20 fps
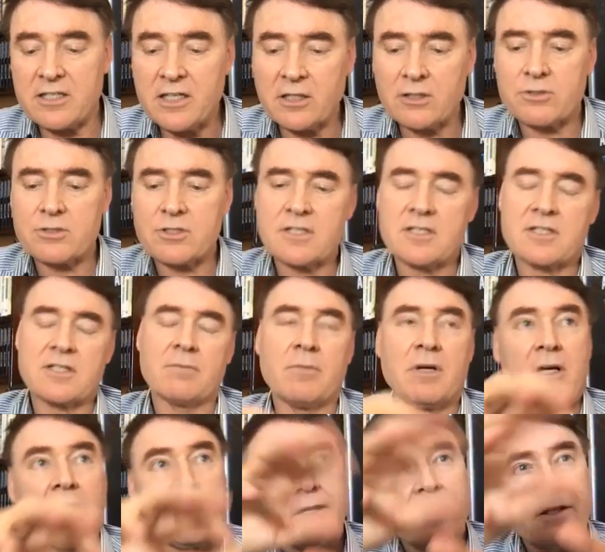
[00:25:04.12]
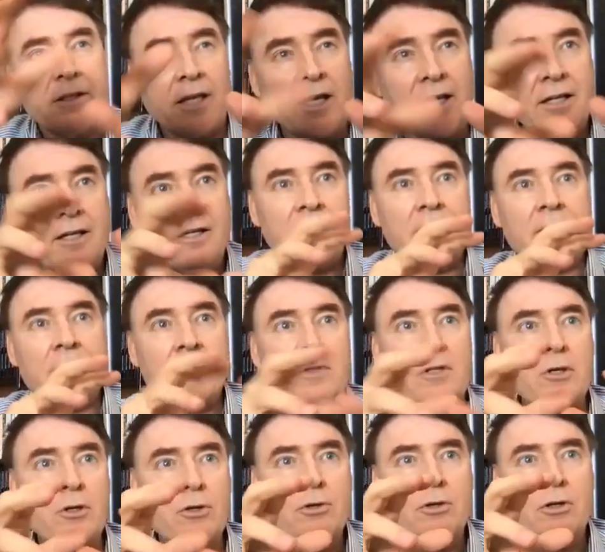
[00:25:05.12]
ecosystem, then
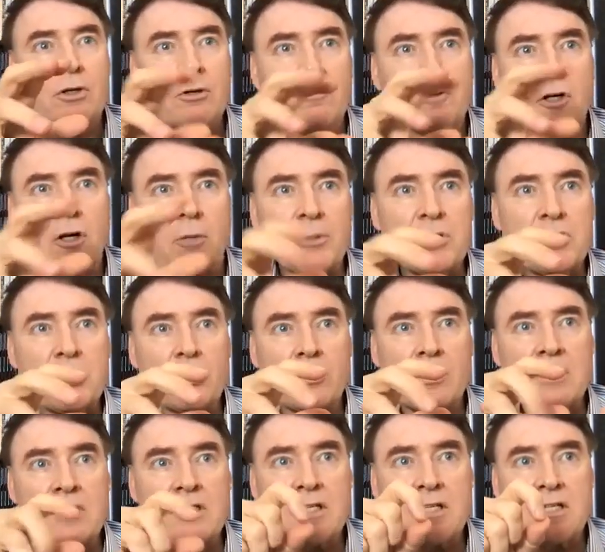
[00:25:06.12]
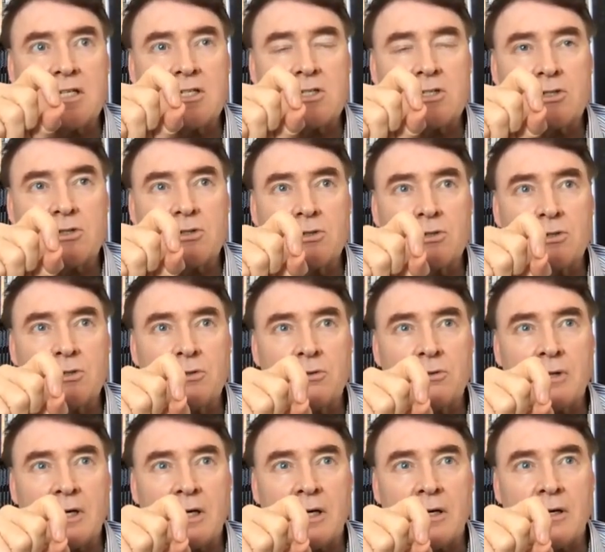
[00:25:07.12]
you've got opportunities to
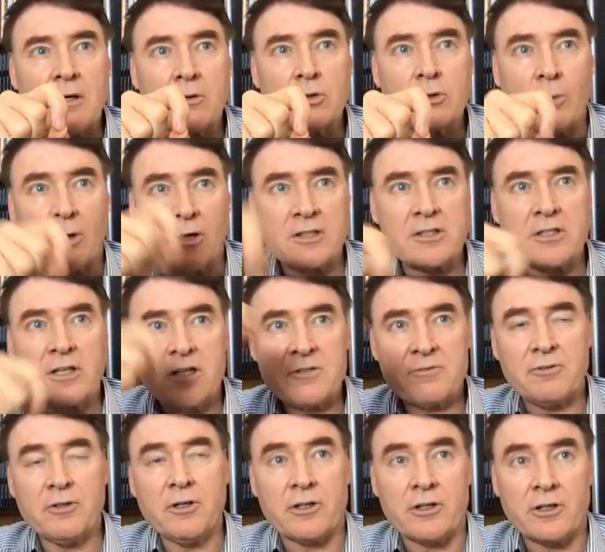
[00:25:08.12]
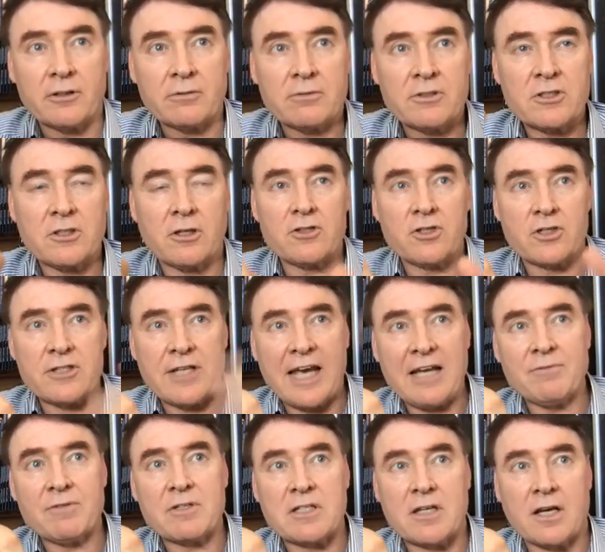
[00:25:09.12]
monetize further. It's not just
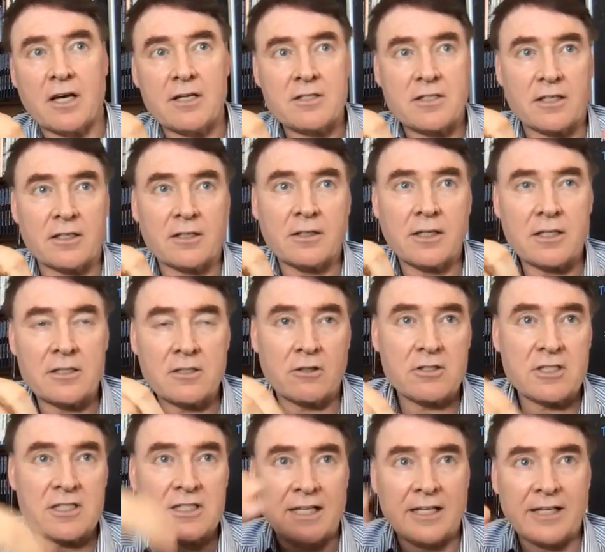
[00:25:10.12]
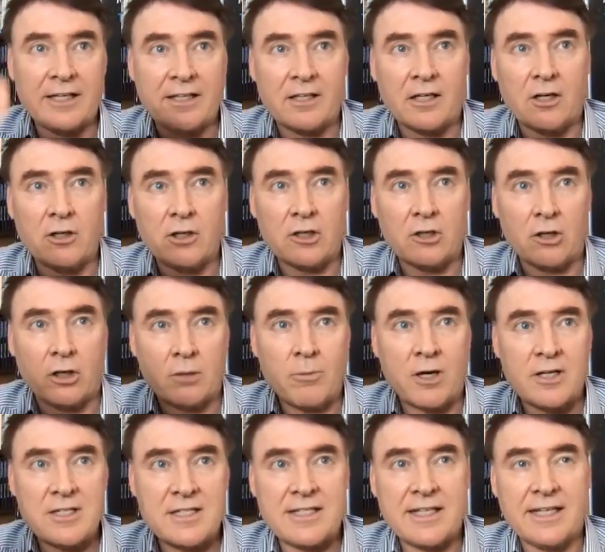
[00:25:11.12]
advertising. It's not selling
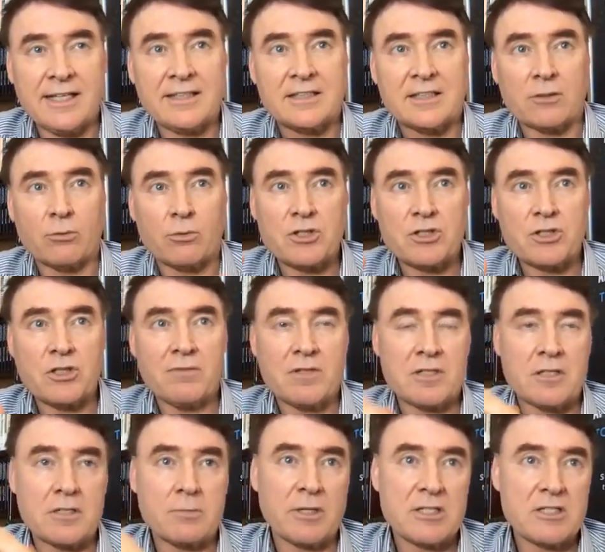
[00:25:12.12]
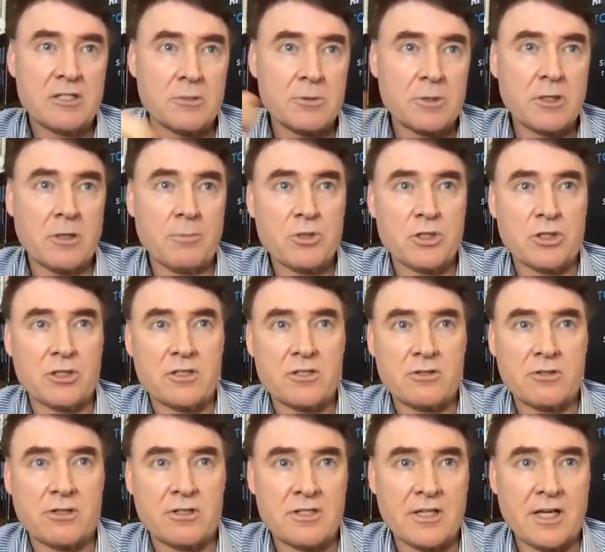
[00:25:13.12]
anonymized data or services, but subscriptions,
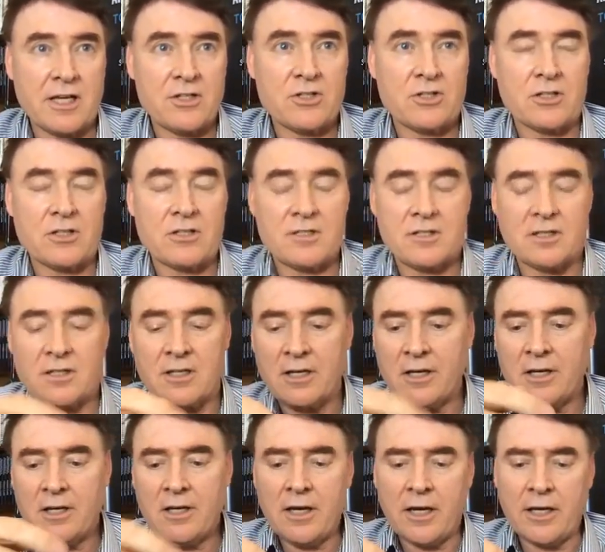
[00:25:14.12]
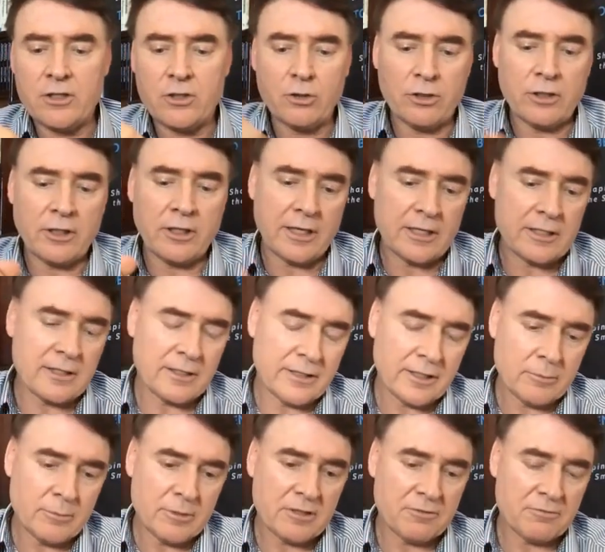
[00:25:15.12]
transactions, and you can get a
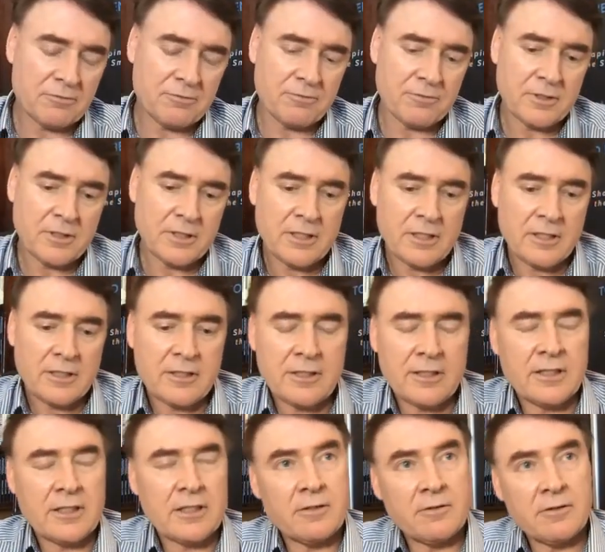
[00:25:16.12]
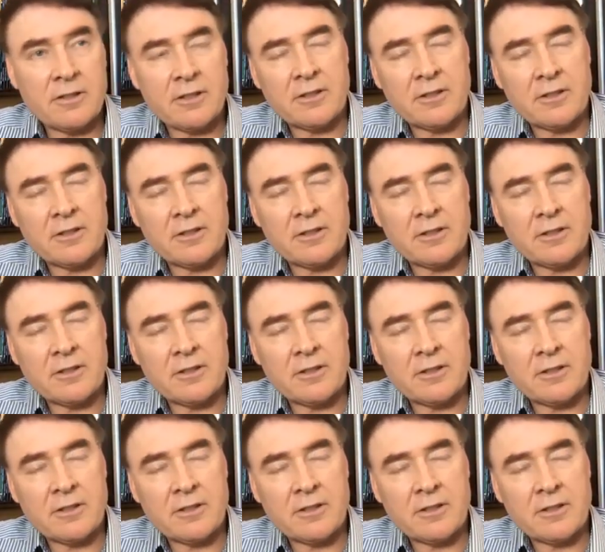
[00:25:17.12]
little bit of the